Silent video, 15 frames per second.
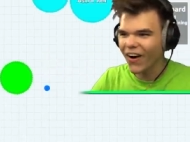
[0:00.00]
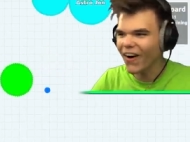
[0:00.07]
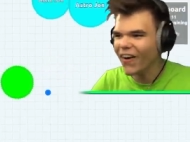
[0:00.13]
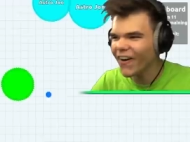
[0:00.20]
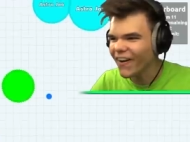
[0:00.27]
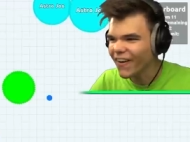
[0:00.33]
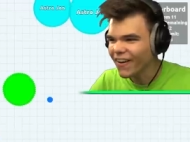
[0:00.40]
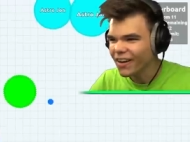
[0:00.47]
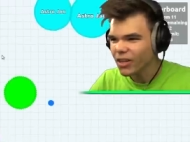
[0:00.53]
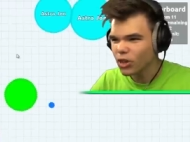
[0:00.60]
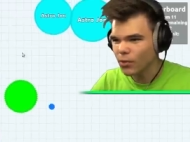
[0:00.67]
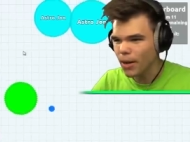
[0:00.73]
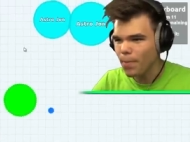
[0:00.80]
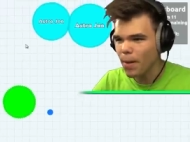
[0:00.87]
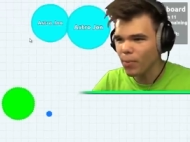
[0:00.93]
Oh,
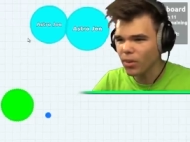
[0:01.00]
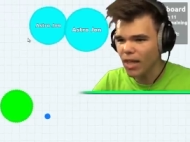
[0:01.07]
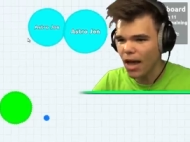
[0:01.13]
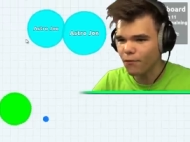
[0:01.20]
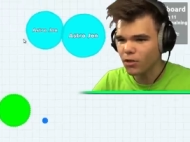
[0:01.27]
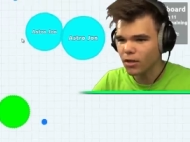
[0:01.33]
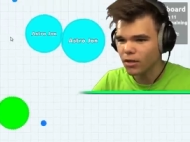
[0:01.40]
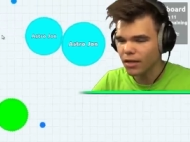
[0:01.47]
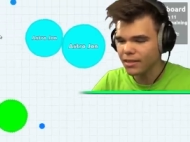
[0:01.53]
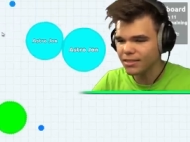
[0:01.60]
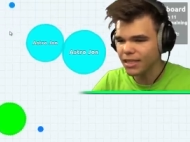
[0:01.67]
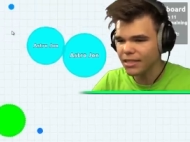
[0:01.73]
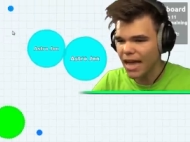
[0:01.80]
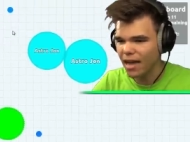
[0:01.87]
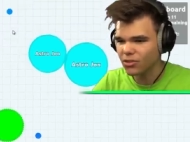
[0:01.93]
three people left.
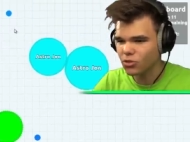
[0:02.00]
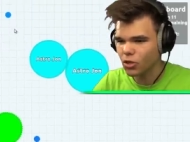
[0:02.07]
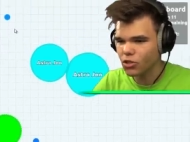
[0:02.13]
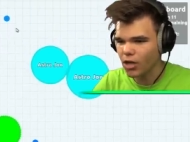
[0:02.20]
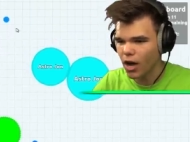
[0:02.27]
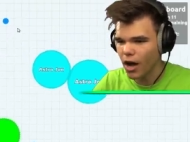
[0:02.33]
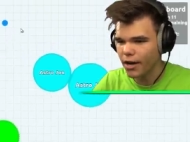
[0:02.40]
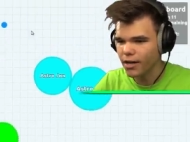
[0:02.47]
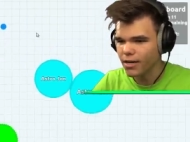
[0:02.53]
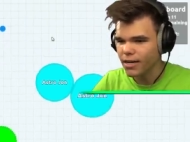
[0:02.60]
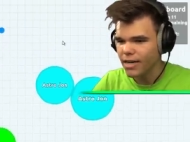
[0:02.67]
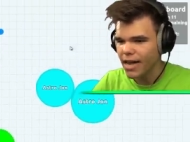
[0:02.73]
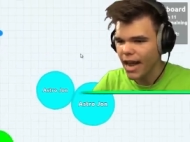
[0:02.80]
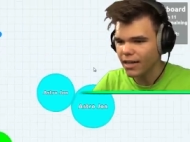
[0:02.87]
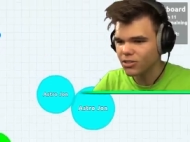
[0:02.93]
Let's eat Astro John.
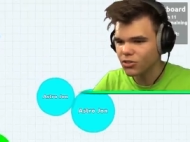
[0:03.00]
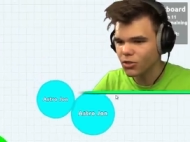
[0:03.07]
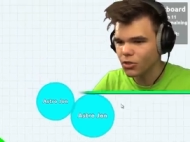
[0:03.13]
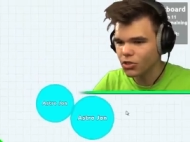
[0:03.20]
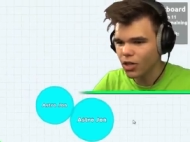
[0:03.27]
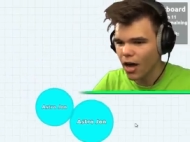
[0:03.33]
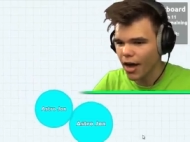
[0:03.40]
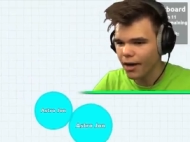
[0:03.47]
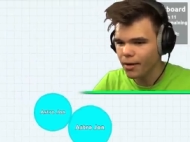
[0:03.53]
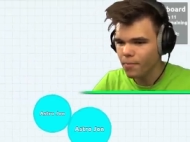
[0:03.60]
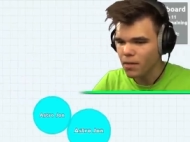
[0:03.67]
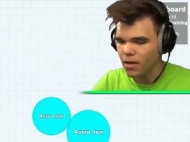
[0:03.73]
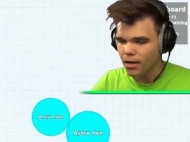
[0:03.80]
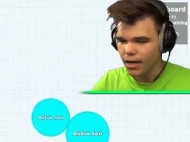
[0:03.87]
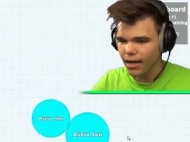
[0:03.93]
Astro John.
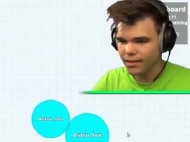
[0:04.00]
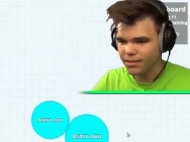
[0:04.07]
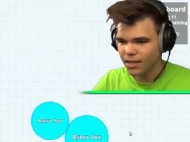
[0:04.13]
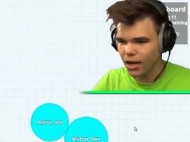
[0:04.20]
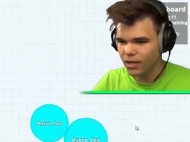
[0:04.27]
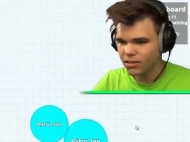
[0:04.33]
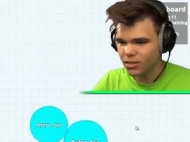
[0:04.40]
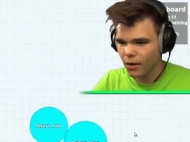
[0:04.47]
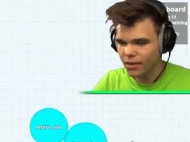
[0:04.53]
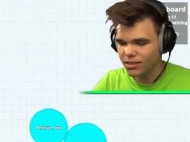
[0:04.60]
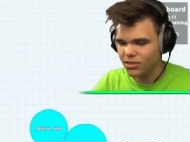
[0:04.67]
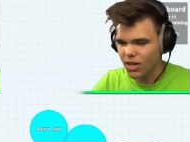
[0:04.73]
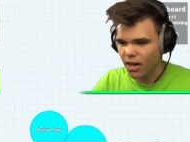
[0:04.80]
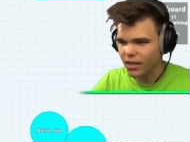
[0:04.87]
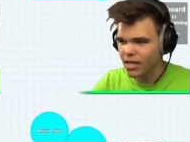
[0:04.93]
It's uh, so
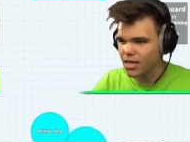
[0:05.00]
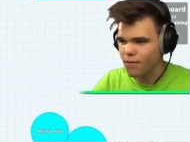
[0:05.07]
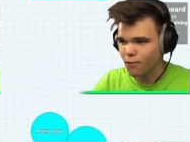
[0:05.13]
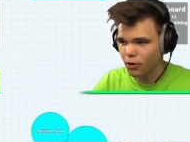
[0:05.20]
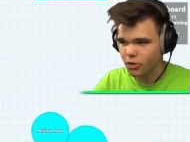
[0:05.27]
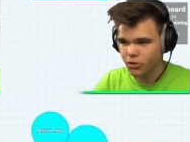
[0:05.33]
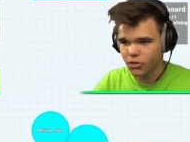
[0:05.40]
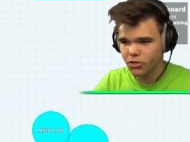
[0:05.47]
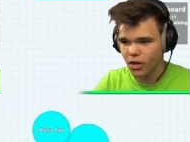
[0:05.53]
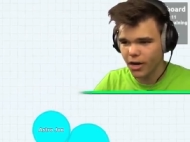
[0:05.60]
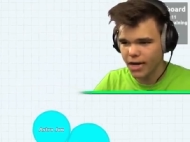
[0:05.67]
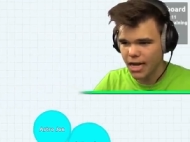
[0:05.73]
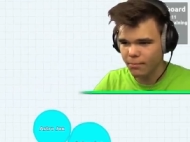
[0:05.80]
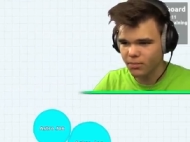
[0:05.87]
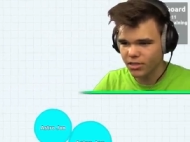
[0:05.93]
it's Jelly versus
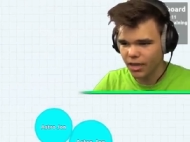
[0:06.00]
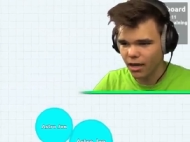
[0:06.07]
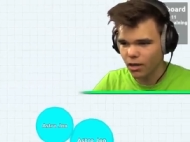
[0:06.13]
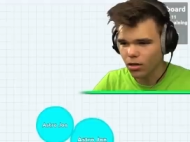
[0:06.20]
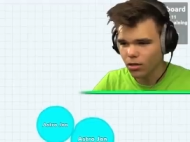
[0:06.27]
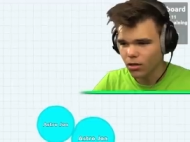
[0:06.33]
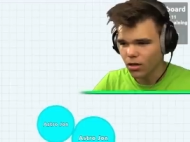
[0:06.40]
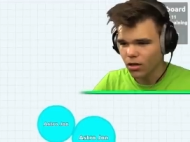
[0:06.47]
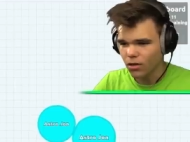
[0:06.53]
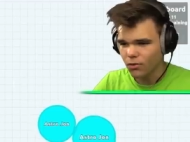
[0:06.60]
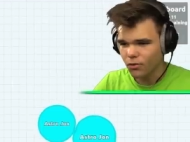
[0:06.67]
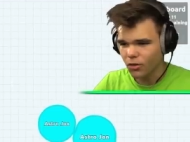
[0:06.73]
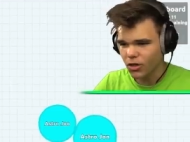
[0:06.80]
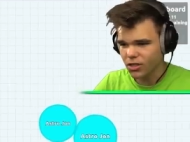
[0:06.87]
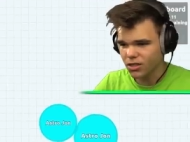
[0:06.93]
unnamed Cell
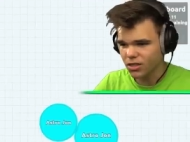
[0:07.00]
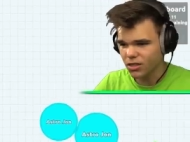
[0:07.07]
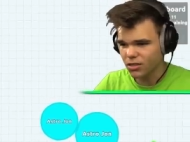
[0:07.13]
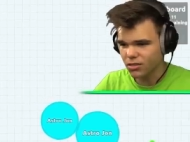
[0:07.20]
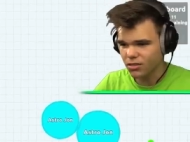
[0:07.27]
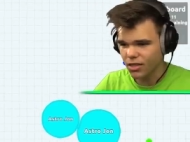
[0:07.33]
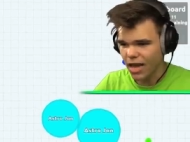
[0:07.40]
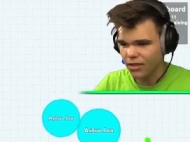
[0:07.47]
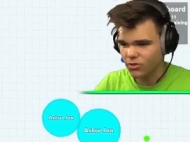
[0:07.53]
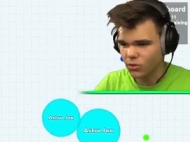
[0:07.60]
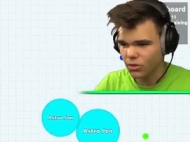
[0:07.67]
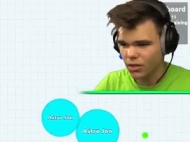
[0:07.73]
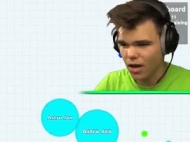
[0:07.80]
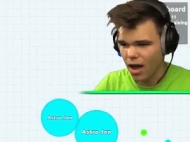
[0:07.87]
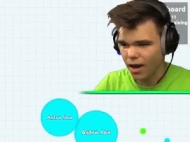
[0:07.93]
versus
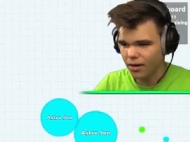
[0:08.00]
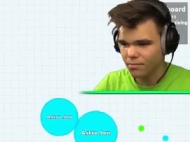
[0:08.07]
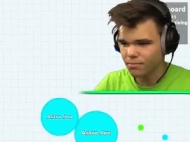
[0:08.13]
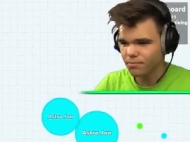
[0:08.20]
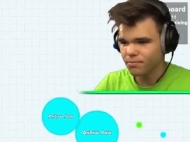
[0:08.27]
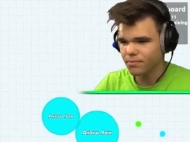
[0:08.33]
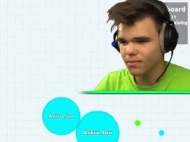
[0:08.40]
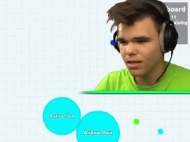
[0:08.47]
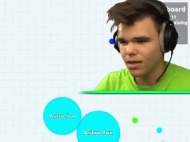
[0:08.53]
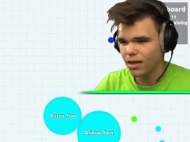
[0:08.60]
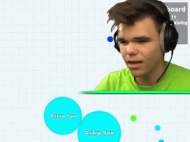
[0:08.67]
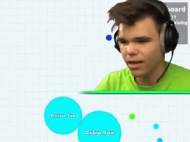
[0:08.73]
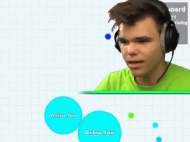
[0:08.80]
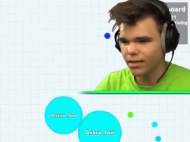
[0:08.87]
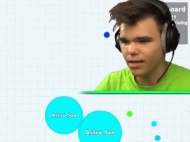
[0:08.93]
Astro John,
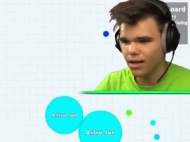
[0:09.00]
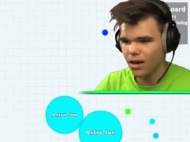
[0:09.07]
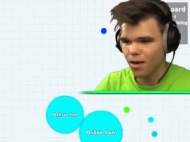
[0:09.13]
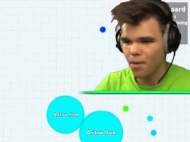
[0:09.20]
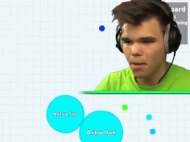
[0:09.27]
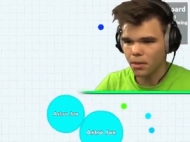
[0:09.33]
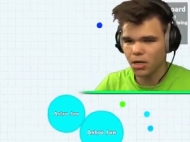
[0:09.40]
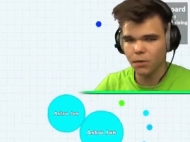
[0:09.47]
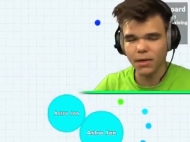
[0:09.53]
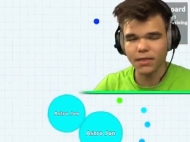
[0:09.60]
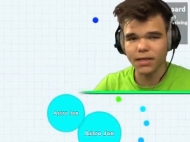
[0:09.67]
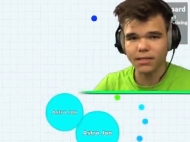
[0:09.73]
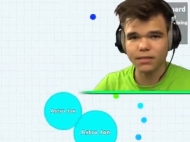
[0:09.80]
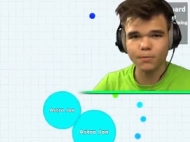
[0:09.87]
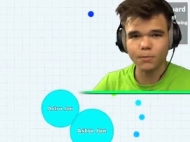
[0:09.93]
and uh, I'm gonna win
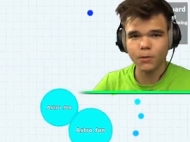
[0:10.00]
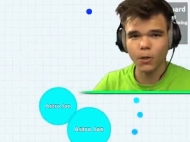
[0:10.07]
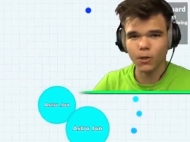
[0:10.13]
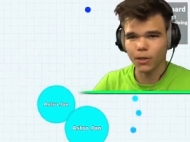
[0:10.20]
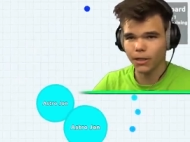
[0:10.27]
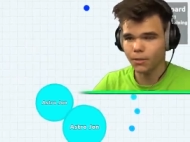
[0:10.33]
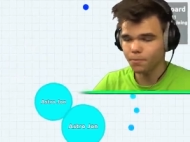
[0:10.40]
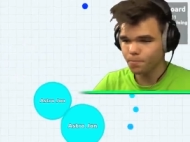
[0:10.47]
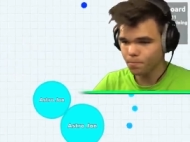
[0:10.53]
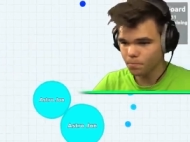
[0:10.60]
this totally.